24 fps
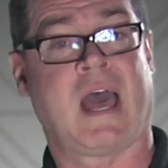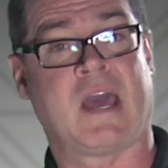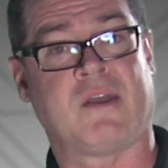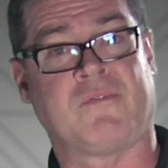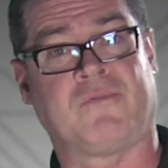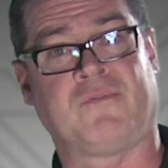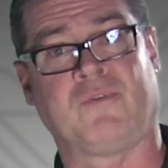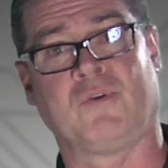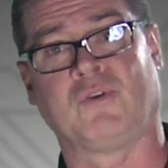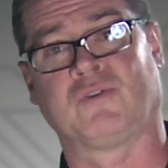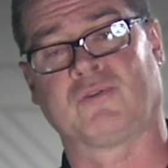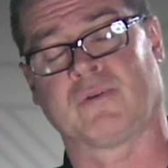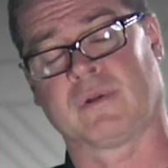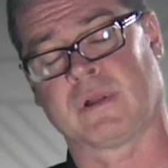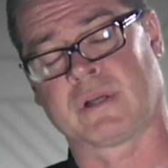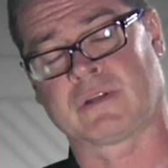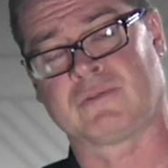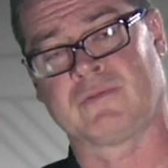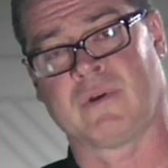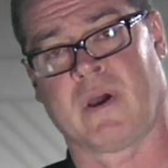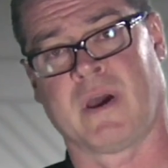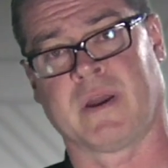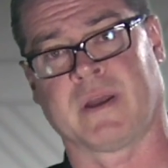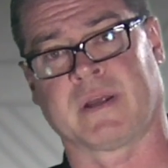at Future
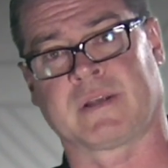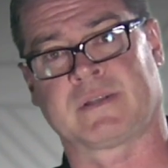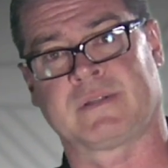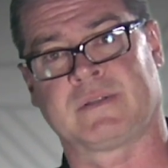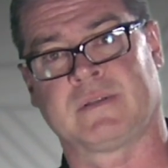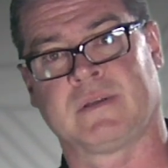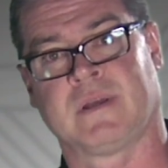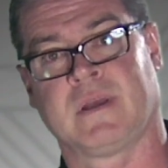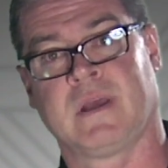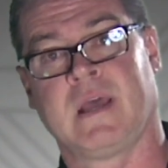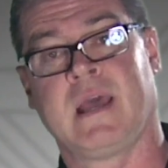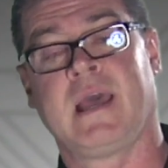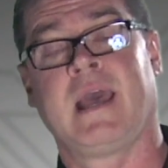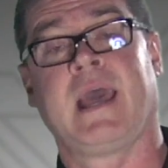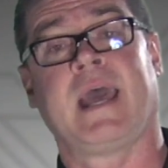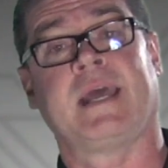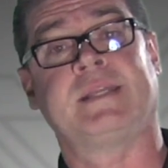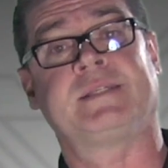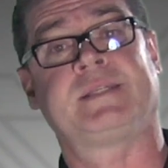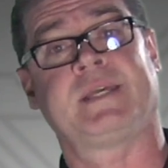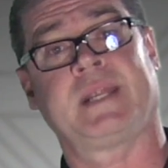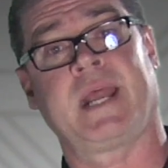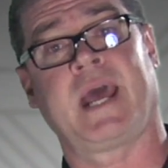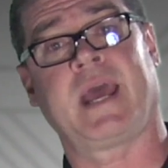Electronics.
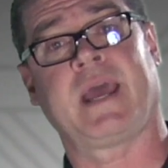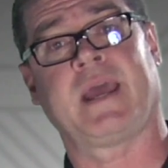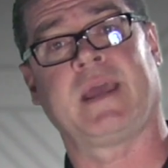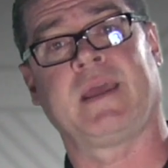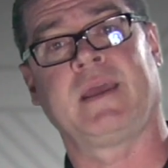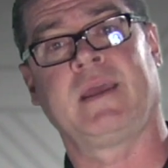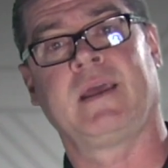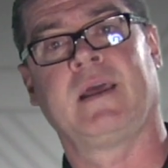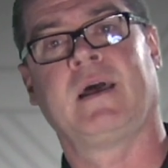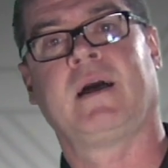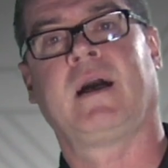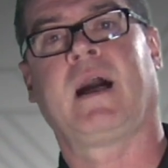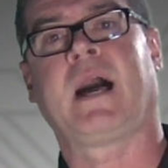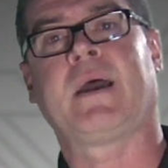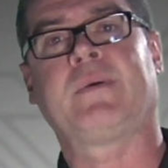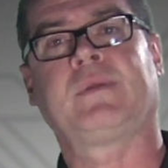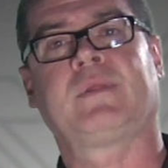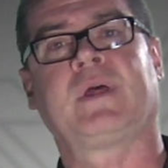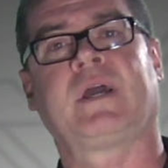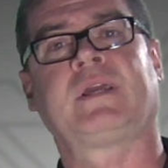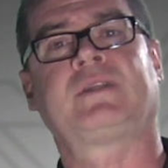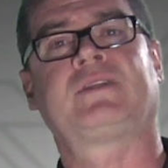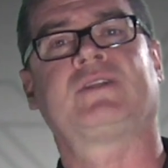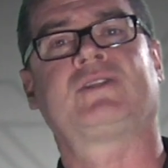And today, I
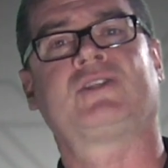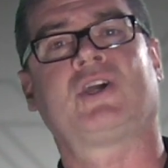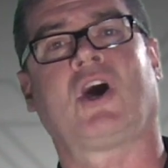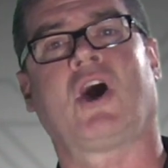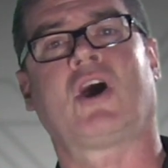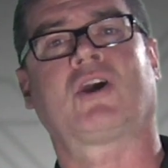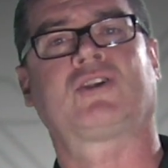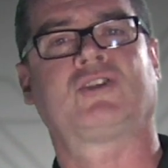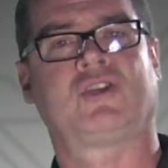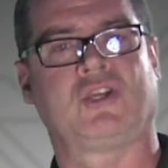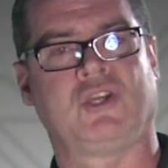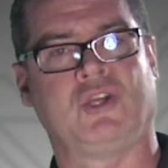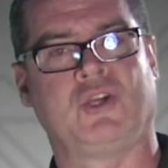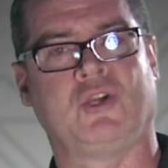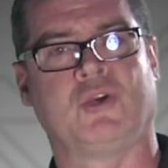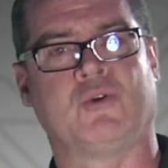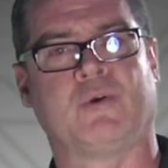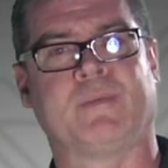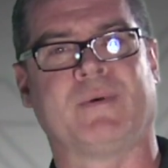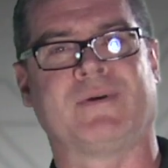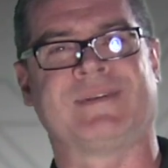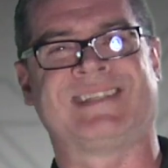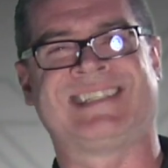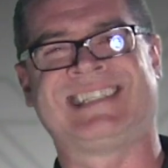would like to talk to you
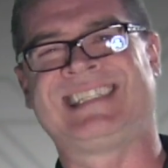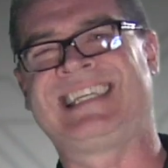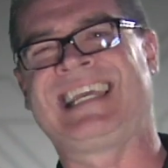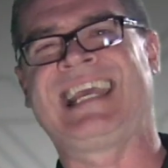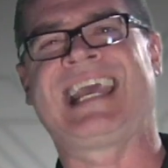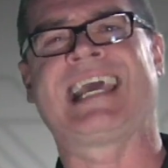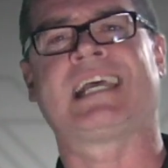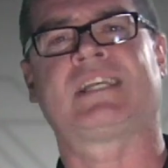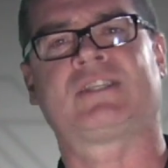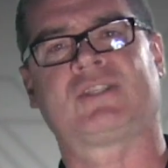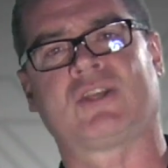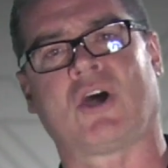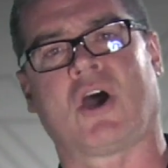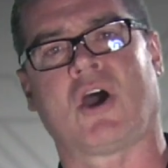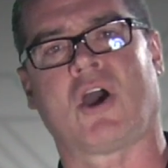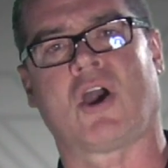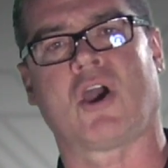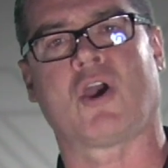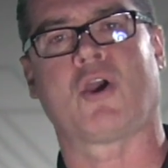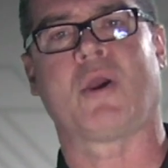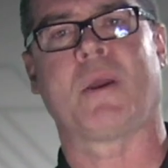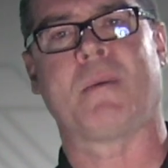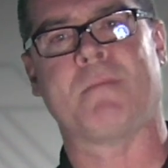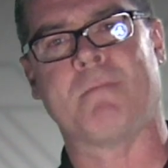about C S
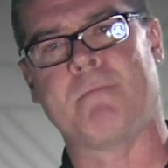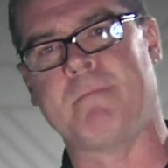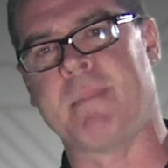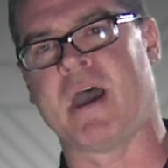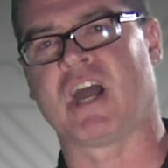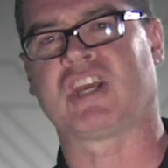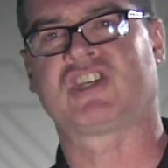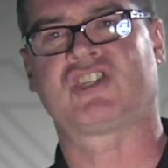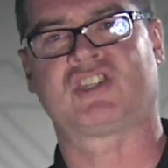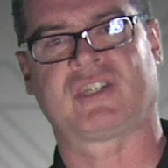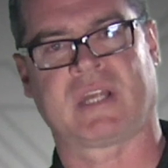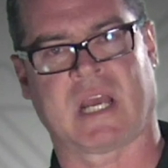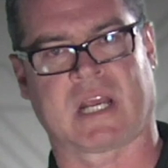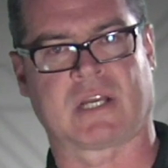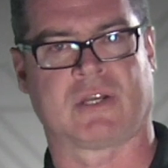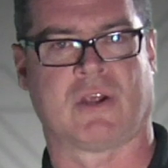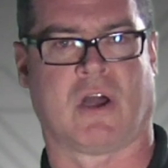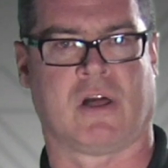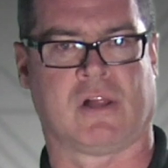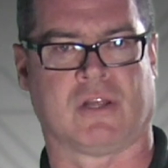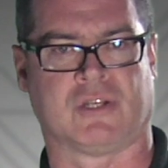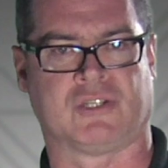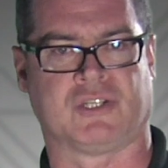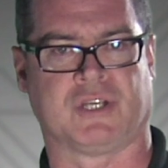R mesh
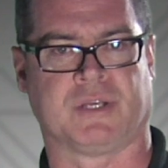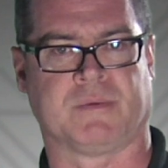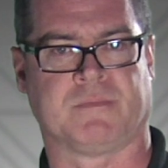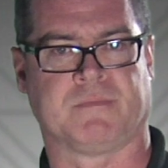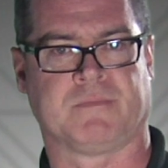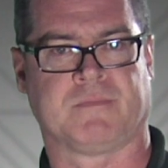technology.